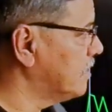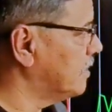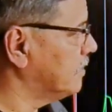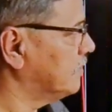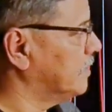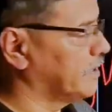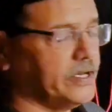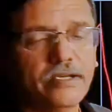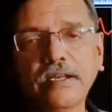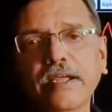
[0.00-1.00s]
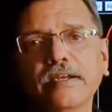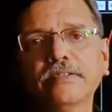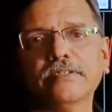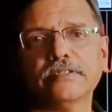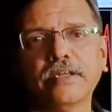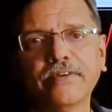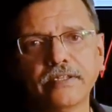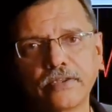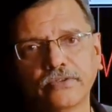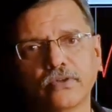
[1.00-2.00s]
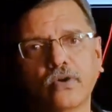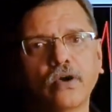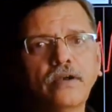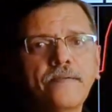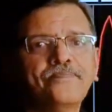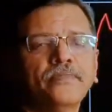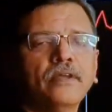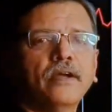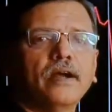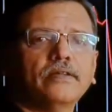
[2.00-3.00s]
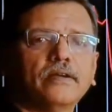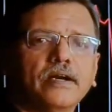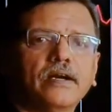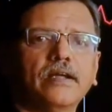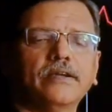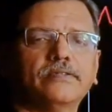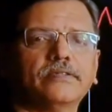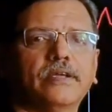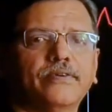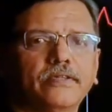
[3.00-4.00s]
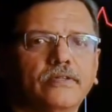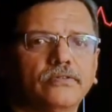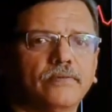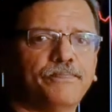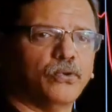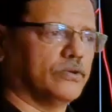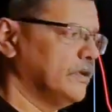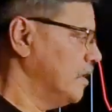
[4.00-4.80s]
the green line is the 17,000 call and the red line is the 17,000 put.